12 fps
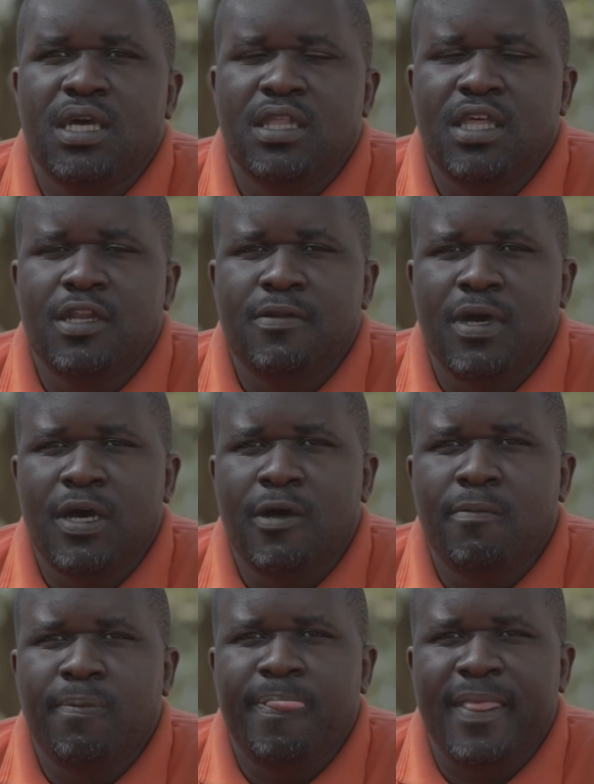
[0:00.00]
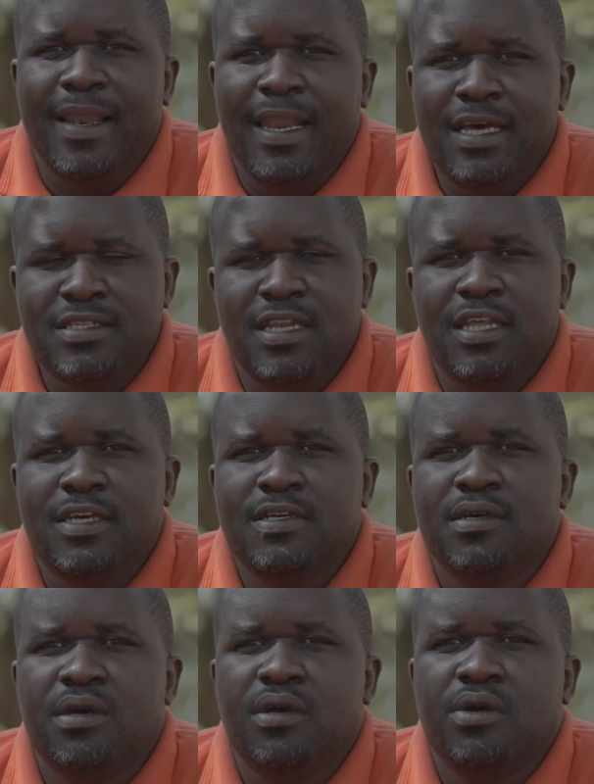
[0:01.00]
And then lastly,
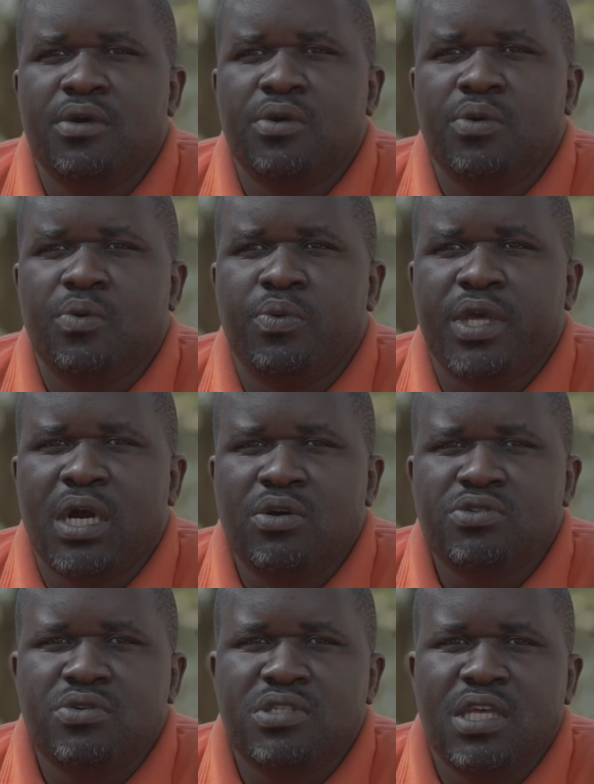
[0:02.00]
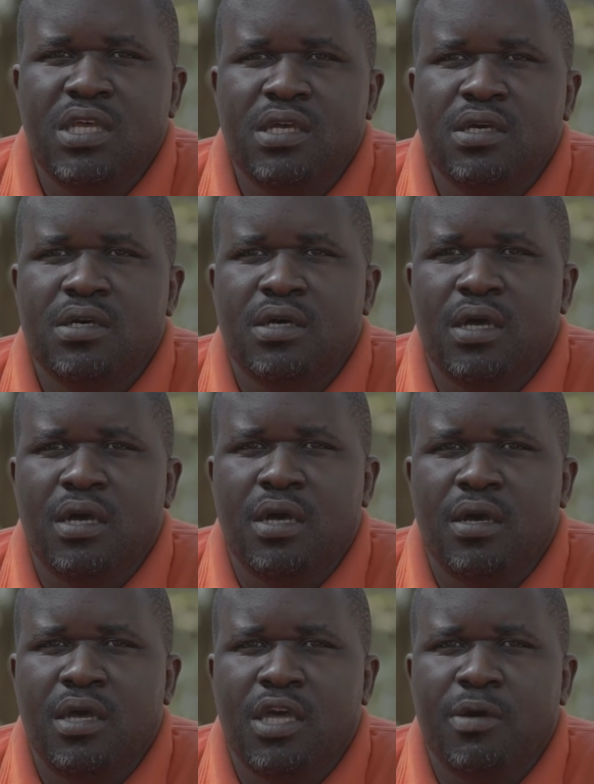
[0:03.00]
we are also seeing
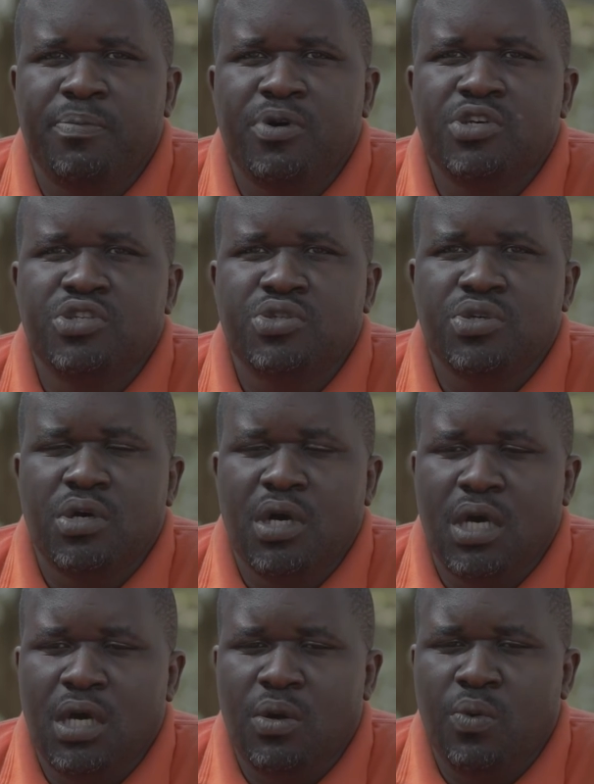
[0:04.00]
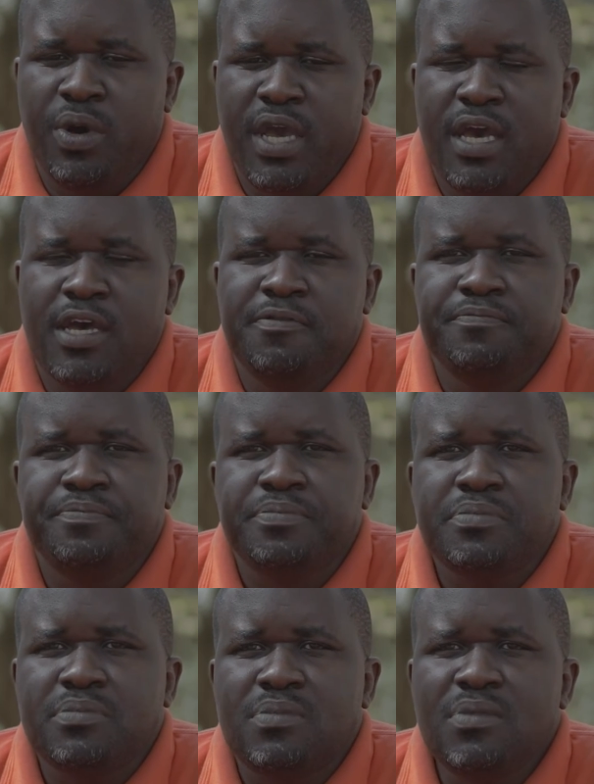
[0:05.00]
a point where
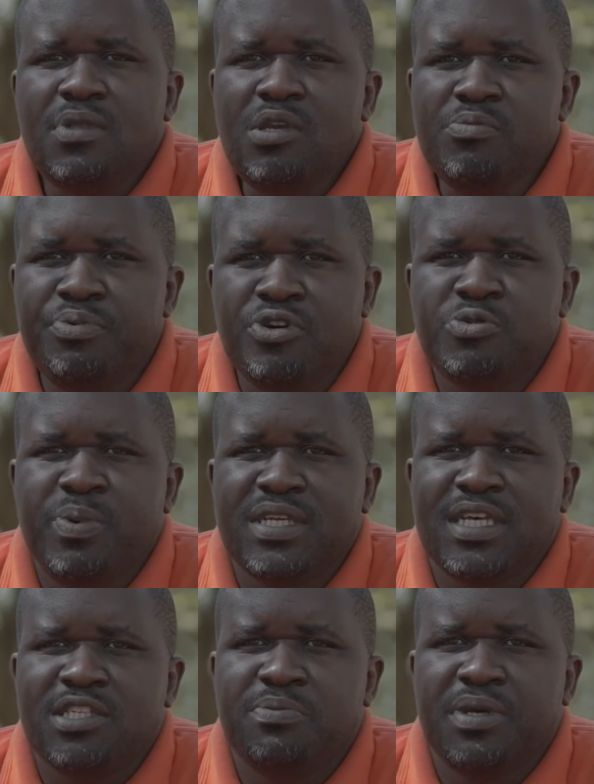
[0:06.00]
Prosperous has